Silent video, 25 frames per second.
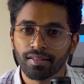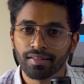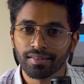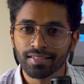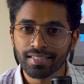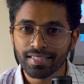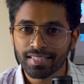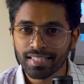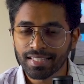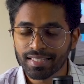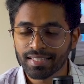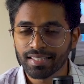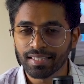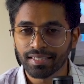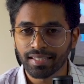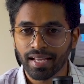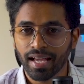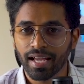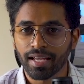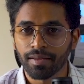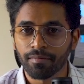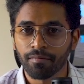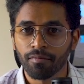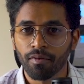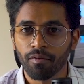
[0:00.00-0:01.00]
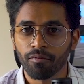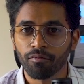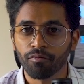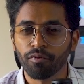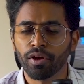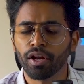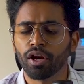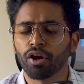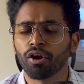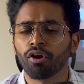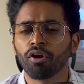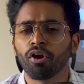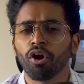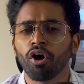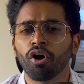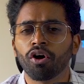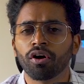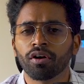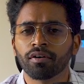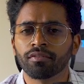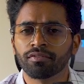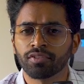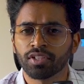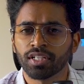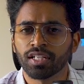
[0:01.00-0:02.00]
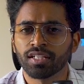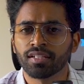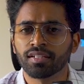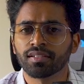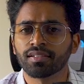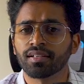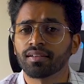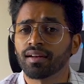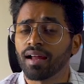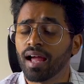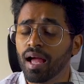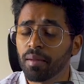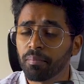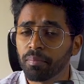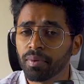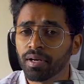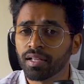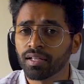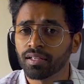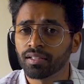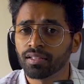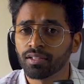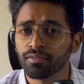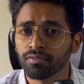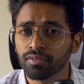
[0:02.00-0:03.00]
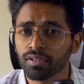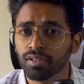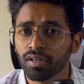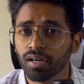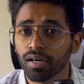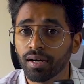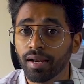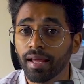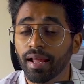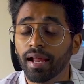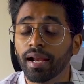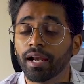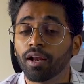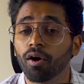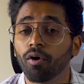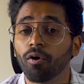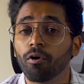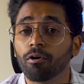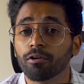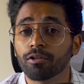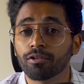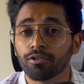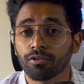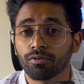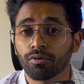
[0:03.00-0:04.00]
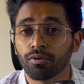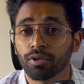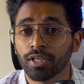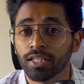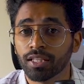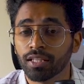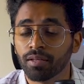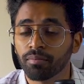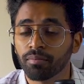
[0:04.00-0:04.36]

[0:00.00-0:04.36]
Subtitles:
This is the time where a lot of changes are happening in the world and also in the